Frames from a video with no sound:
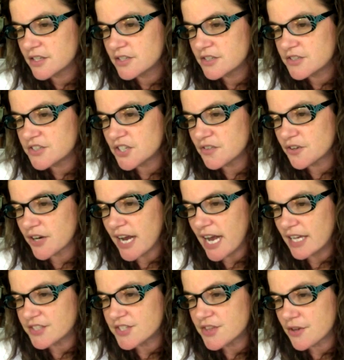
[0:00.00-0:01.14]
silver
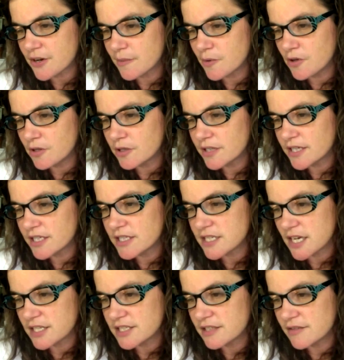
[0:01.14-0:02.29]
adds thermal,
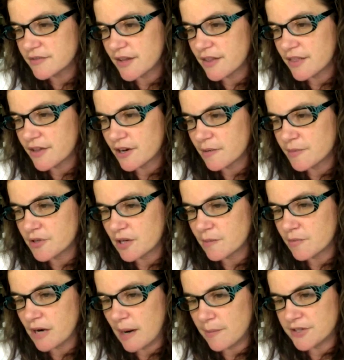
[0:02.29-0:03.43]
conductive, and therapeutic
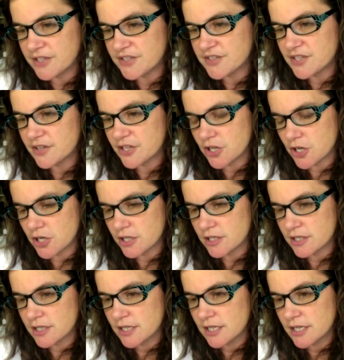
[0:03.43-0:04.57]
properties to the yarn,
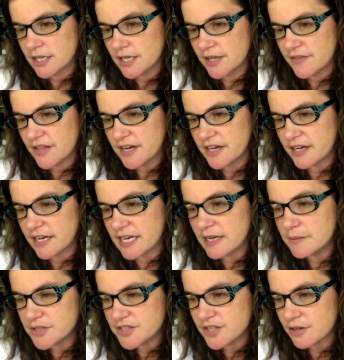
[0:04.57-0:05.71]
that it
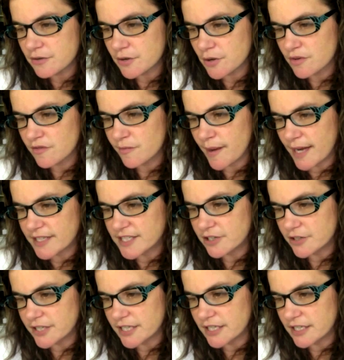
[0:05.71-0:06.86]
inhibits the growth of
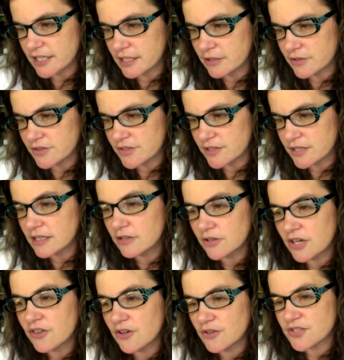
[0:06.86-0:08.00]
bacteria,
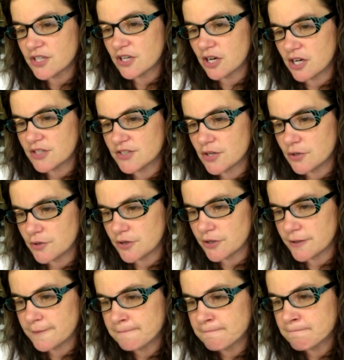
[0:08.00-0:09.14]
including those that cause
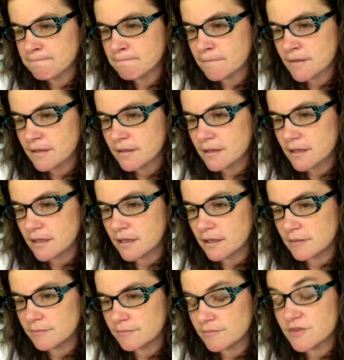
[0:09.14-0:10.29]
odor.
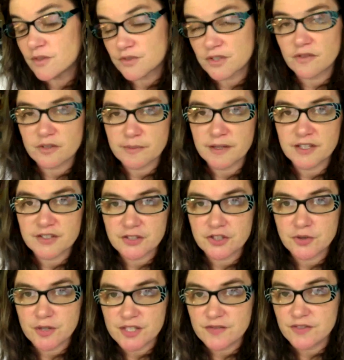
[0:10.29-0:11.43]
So SilverSpun is a good
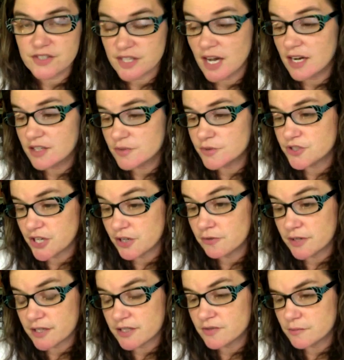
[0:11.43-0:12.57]
choice for socks, which I
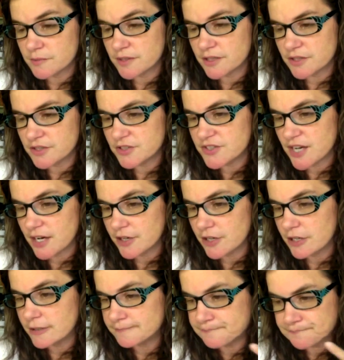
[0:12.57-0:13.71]
agree. This would be a good sock
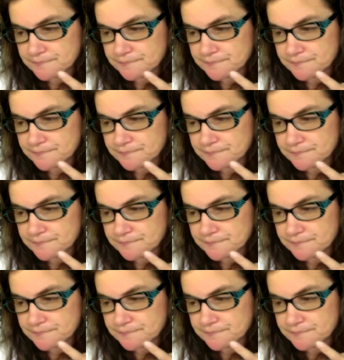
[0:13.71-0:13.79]
yarn.